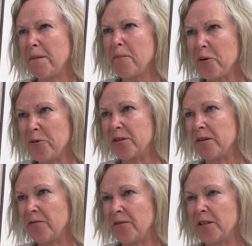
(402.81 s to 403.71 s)

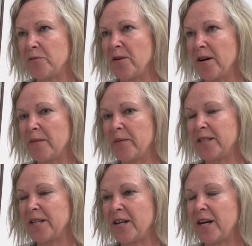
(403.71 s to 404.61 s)
important for this work
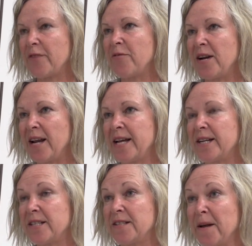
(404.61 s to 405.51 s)
because it kind of
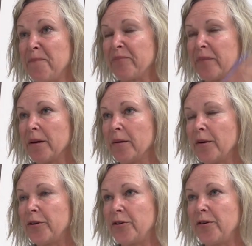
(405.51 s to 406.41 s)
relates
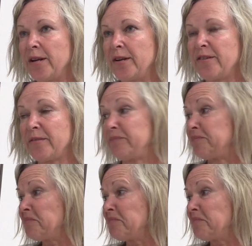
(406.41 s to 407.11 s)
trees